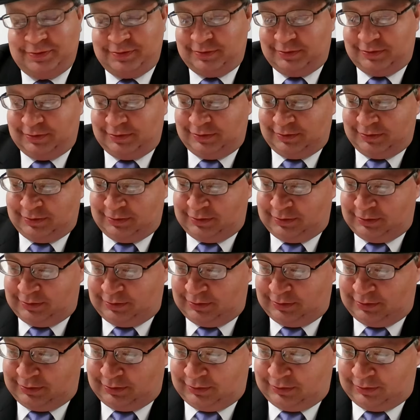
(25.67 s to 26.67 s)

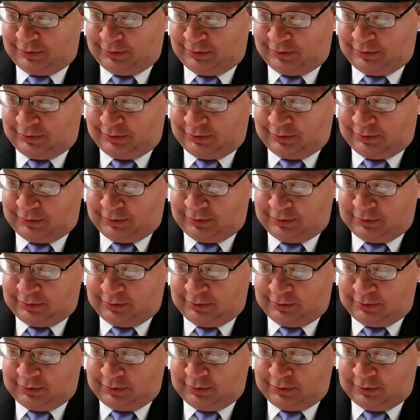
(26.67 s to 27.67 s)

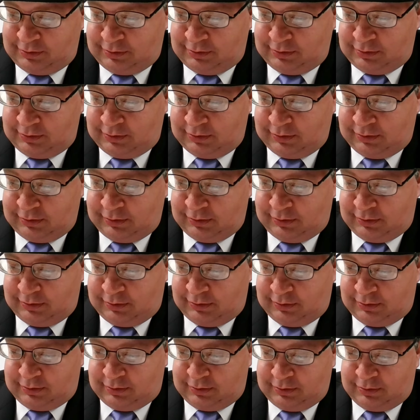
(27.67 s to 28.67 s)

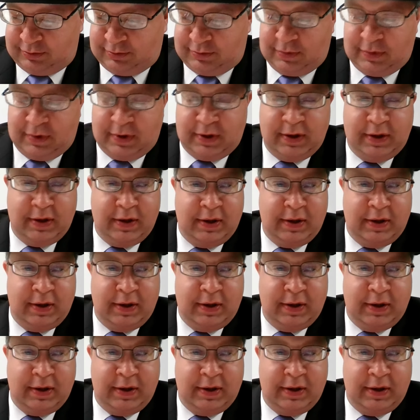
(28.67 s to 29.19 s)
Nobody speaks.